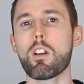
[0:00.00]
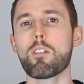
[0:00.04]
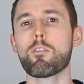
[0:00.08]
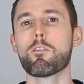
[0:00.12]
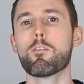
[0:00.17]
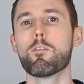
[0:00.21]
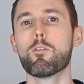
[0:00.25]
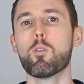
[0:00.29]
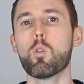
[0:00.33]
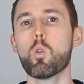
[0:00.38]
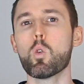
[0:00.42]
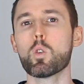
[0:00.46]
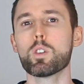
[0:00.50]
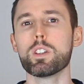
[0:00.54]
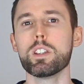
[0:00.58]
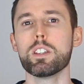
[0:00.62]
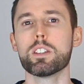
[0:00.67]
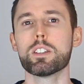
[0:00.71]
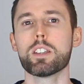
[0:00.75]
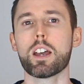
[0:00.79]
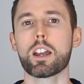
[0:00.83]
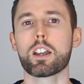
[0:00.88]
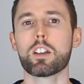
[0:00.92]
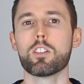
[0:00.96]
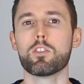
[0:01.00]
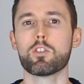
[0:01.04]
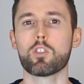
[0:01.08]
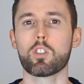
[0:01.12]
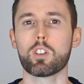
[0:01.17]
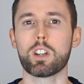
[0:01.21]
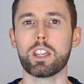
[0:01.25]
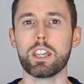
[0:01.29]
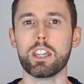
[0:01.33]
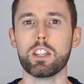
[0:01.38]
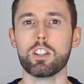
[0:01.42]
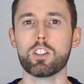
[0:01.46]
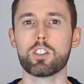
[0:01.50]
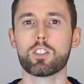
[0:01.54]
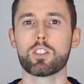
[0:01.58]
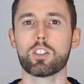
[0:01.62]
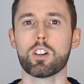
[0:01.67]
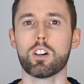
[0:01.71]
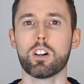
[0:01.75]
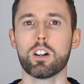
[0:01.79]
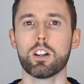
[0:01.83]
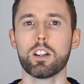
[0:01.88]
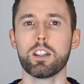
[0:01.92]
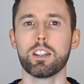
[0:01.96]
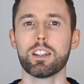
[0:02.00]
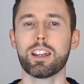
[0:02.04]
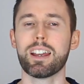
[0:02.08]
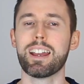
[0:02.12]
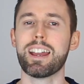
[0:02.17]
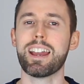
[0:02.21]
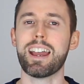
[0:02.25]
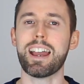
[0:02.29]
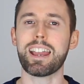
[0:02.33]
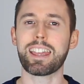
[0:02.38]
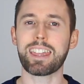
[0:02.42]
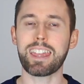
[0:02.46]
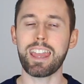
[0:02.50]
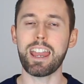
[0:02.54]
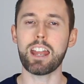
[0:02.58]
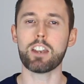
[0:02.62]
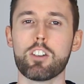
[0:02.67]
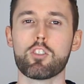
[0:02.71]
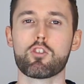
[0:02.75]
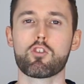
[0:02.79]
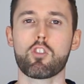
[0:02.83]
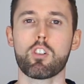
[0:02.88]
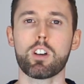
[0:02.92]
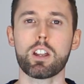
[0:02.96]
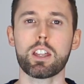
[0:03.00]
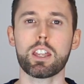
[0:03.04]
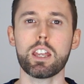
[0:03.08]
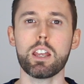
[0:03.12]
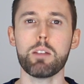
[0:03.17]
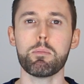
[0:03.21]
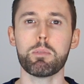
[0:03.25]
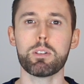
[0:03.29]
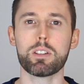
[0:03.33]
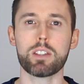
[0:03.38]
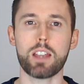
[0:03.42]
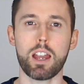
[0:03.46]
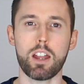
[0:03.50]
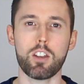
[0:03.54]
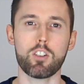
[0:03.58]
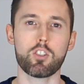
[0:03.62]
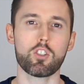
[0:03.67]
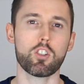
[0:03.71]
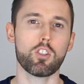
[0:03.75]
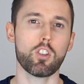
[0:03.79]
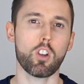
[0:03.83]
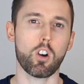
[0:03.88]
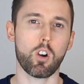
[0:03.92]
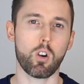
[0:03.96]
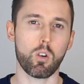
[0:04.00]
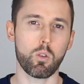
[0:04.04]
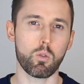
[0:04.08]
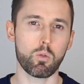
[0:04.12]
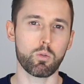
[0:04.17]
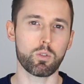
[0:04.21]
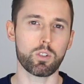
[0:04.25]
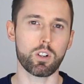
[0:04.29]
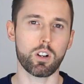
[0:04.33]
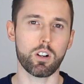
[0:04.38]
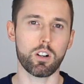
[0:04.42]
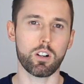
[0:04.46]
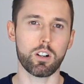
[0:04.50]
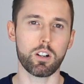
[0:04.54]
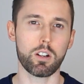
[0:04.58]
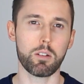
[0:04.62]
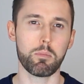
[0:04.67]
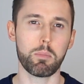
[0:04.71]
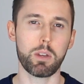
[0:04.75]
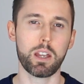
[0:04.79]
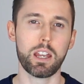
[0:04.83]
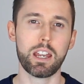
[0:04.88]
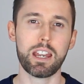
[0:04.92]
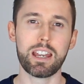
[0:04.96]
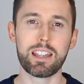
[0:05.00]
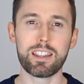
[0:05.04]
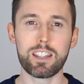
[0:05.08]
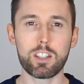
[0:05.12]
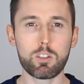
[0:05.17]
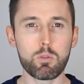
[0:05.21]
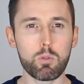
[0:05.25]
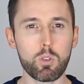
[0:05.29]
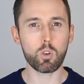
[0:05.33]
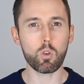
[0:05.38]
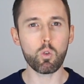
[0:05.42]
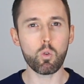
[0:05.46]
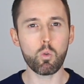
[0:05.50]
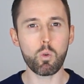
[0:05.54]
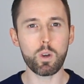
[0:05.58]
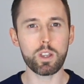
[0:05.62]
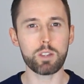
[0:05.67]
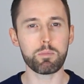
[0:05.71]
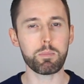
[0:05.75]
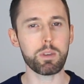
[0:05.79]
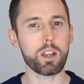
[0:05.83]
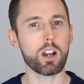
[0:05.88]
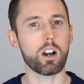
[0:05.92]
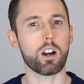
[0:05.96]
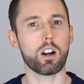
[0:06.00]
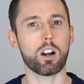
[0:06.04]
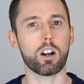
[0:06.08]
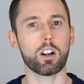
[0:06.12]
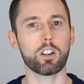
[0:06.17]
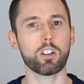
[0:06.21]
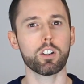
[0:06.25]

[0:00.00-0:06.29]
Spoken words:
Do around 40 seconds on each side, again trying to keep the tension the whole time. This will always be